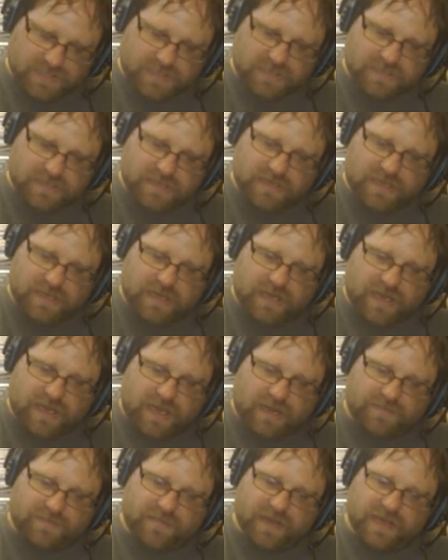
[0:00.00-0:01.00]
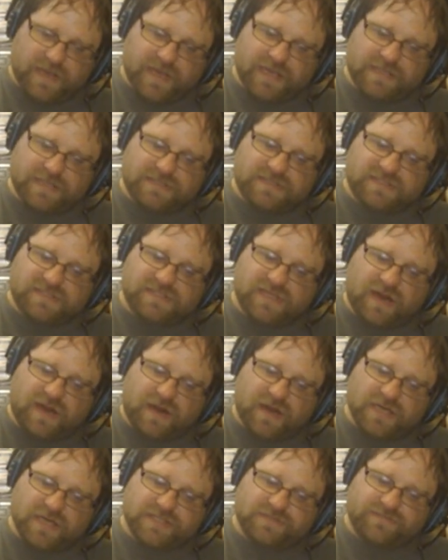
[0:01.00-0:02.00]
It
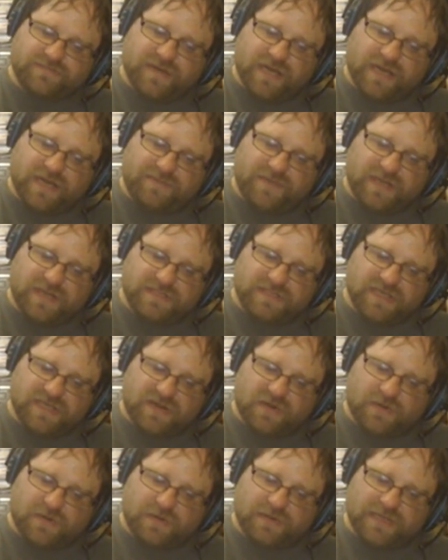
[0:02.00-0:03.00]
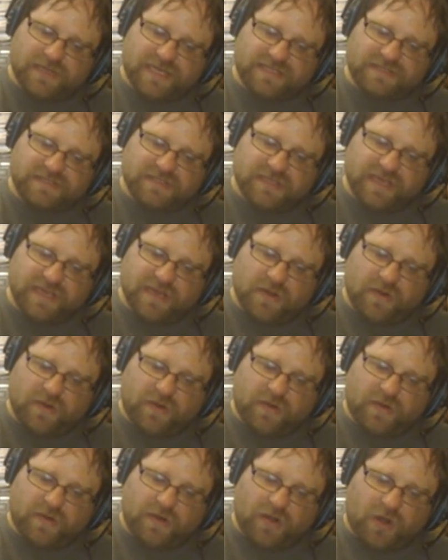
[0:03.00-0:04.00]
stars Frida Pinto, Leslie
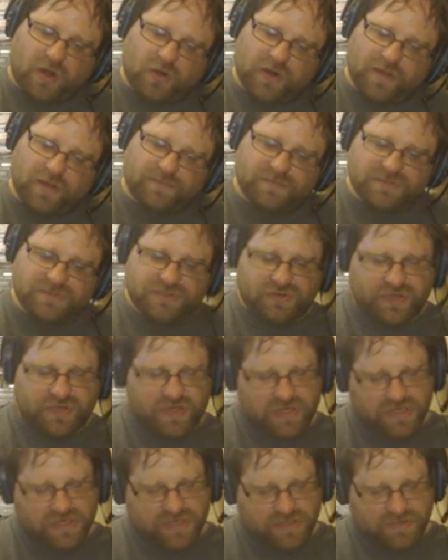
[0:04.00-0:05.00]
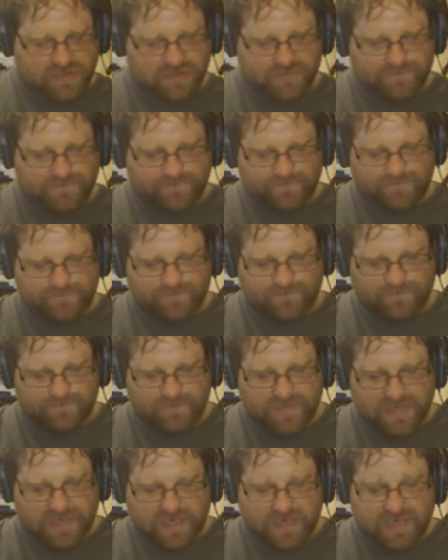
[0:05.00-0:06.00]
Odom Jr.
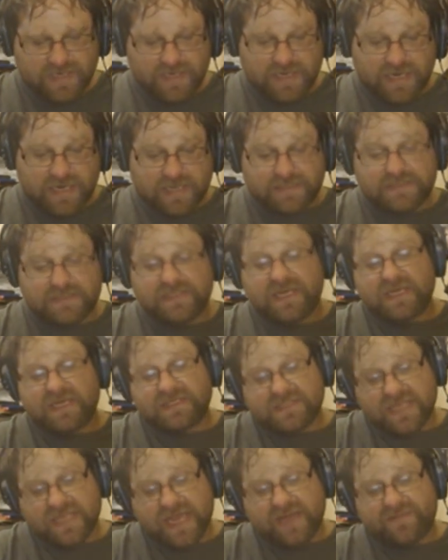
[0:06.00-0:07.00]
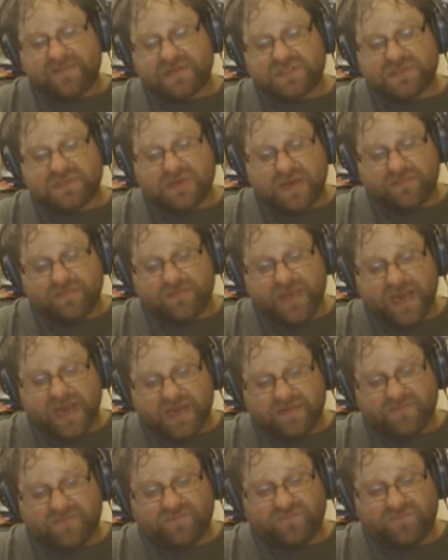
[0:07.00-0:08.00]
It does have a Tribeca
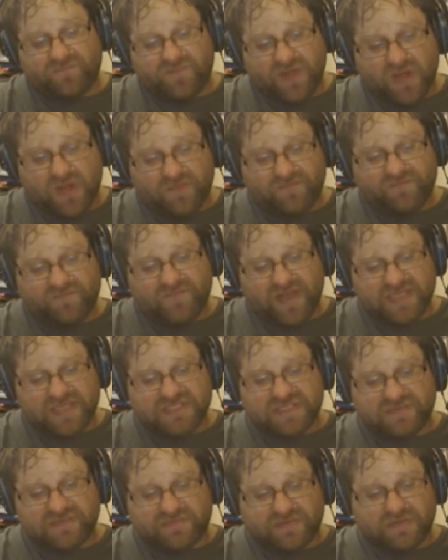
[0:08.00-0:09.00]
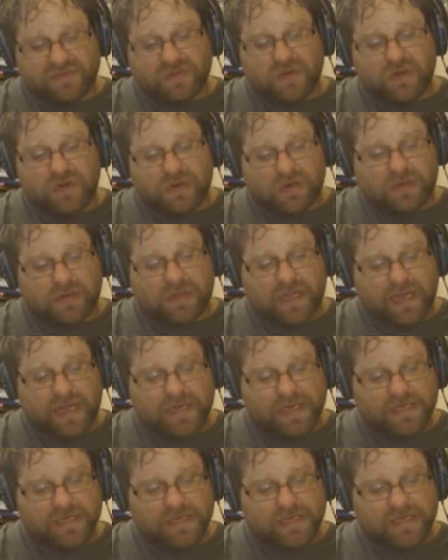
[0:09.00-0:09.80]
Film Festival laurel on it.